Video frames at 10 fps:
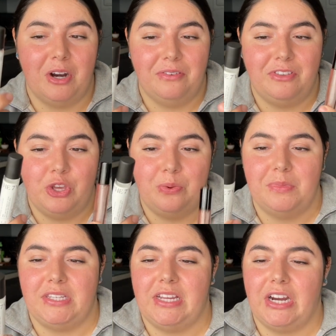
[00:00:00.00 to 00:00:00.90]

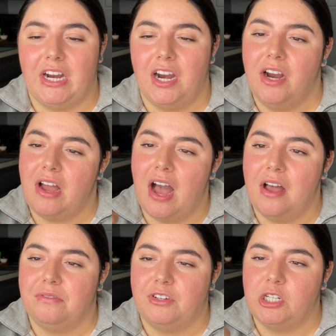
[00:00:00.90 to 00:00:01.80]
perfumes here.
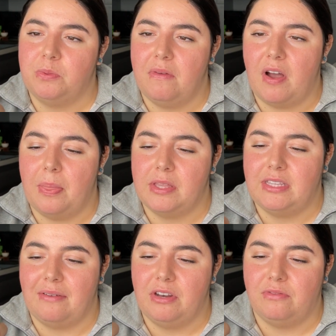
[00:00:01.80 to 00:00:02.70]
First, we've got the
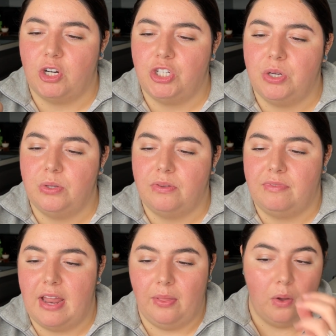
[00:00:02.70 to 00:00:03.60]
7 Virtues
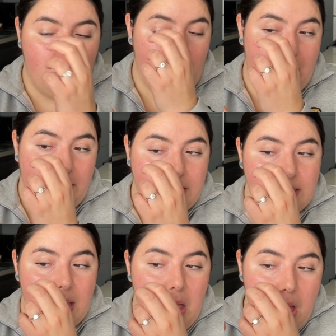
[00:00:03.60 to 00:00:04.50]
Vanilla Woods.
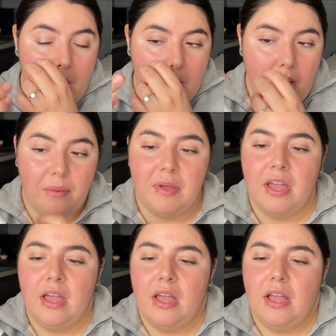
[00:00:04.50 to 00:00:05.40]

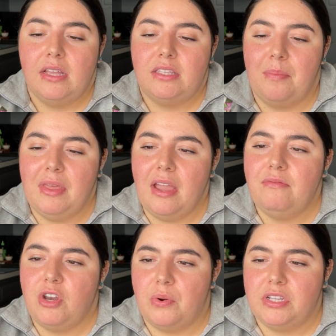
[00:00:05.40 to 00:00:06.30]
Something
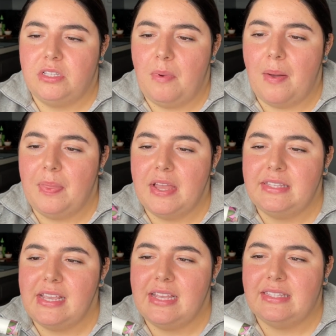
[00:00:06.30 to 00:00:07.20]
I've noticed about
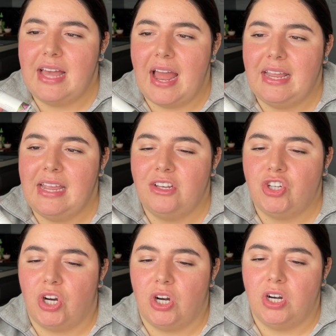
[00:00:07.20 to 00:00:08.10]
this is that it
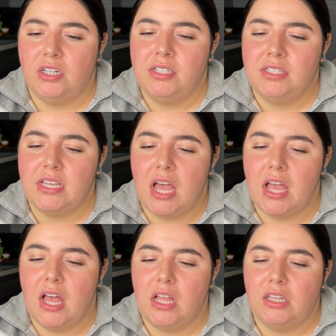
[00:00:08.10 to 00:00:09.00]
turns,
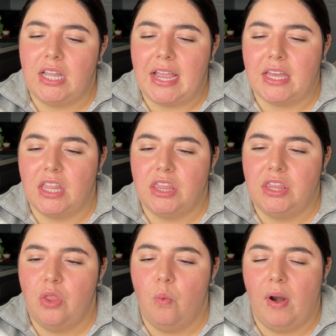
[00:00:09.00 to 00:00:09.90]
like,
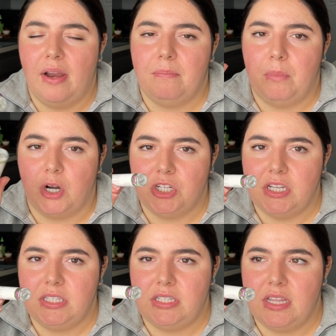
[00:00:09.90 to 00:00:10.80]
when I
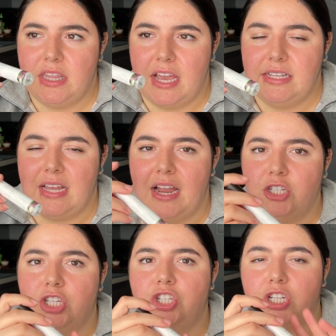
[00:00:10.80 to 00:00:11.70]
purchased this, I
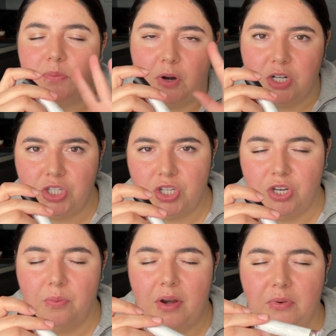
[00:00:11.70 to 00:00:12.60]
actually just purchased a
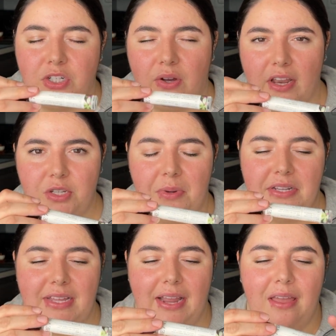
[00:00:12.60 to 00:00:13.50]
new one, which I'll get to in a
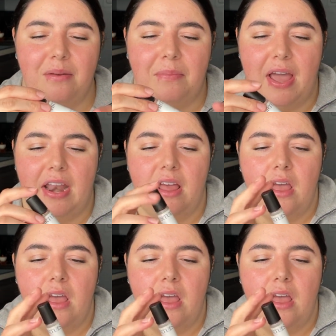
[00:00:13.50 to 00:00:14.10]
second, but